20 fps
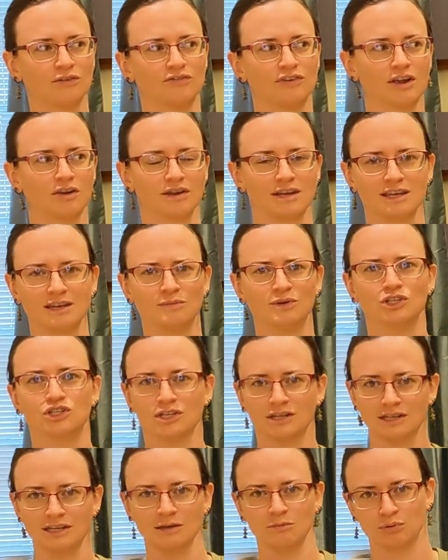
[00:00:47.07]
very
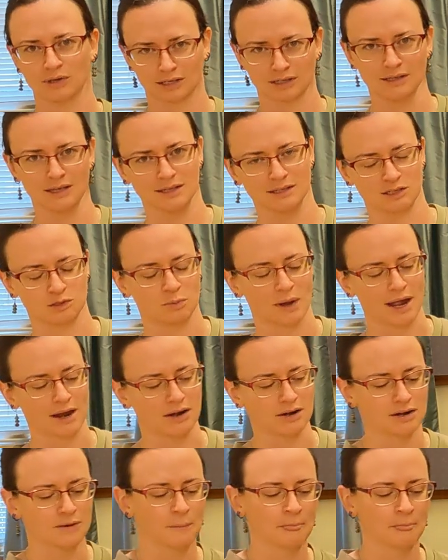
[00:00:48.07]
Imogen Heap inspired.